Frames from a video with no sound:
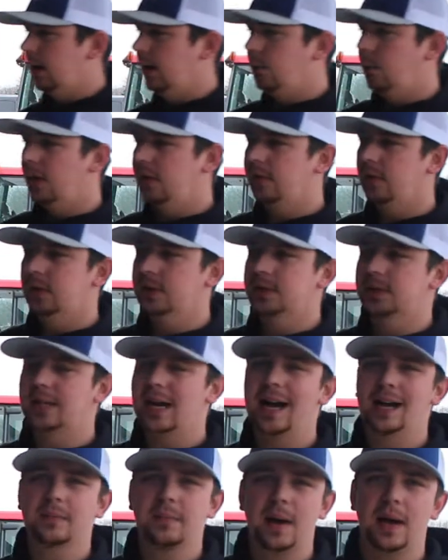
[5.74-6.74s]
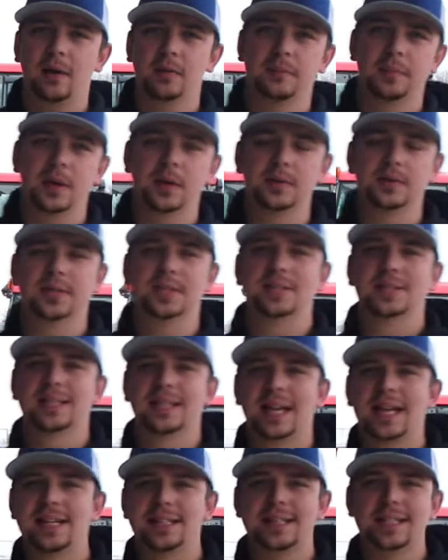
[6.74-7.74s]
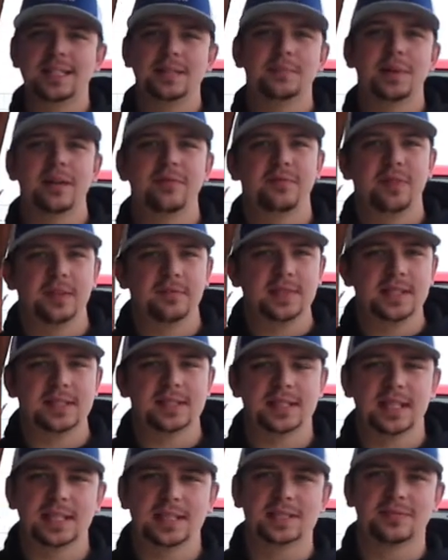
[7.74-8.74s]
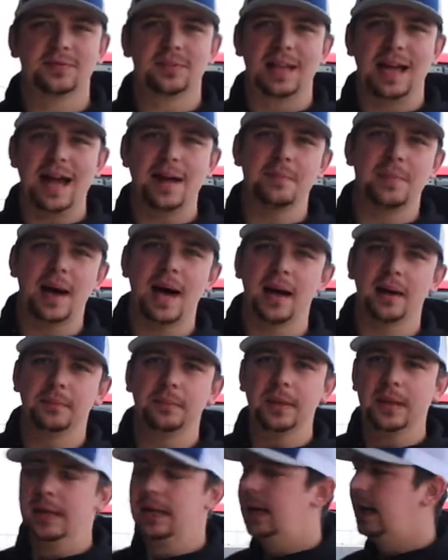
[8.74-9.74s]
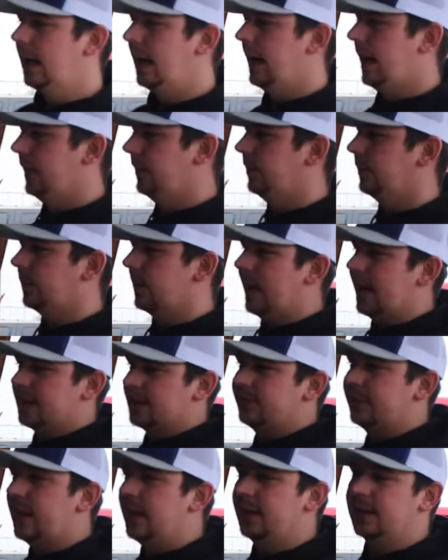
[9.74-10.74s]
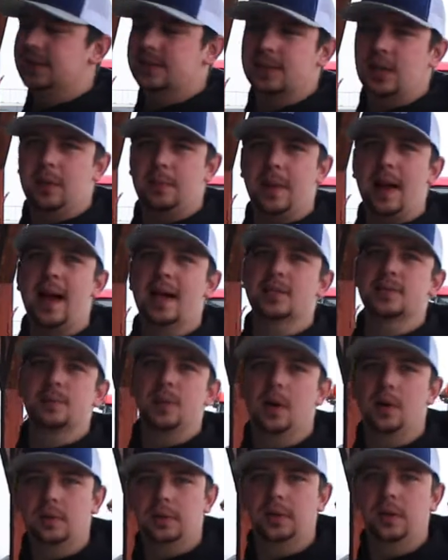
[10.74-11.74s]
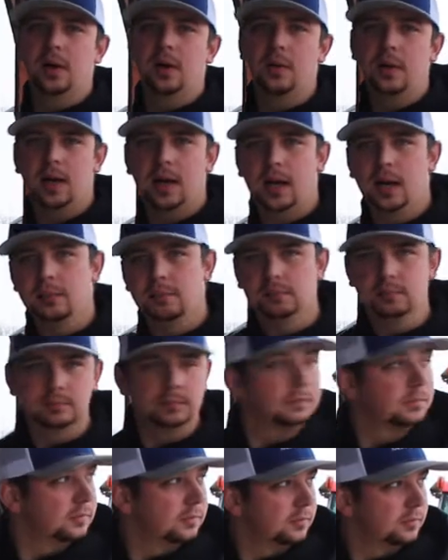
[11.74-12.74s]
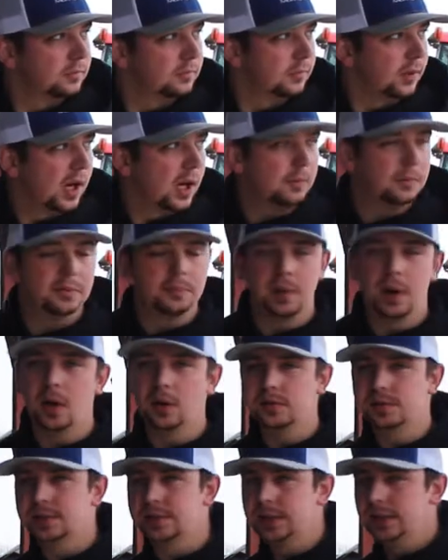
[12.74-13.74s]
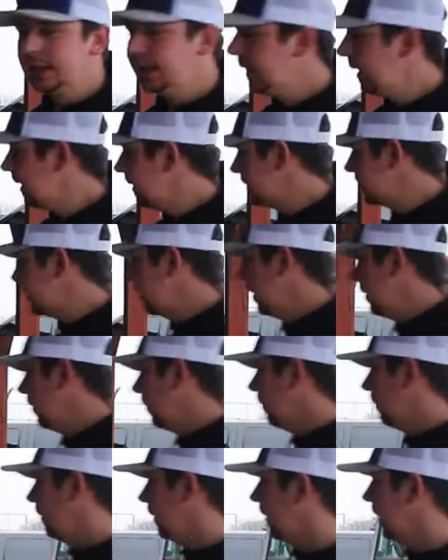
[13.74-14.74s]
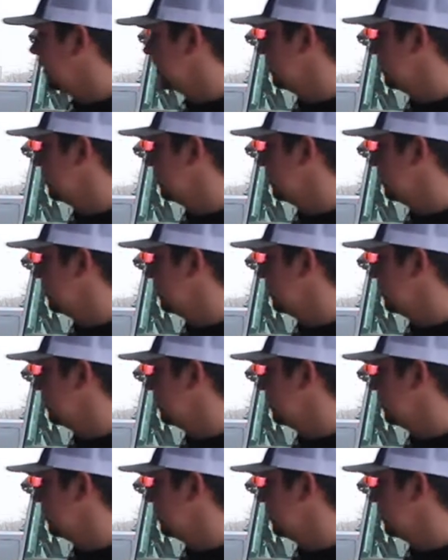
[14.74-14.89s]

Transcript: one of our stock model boats. This is an 18 by 56 flat bottom. I do classify this in our bass boat, realm of boats. So we're going to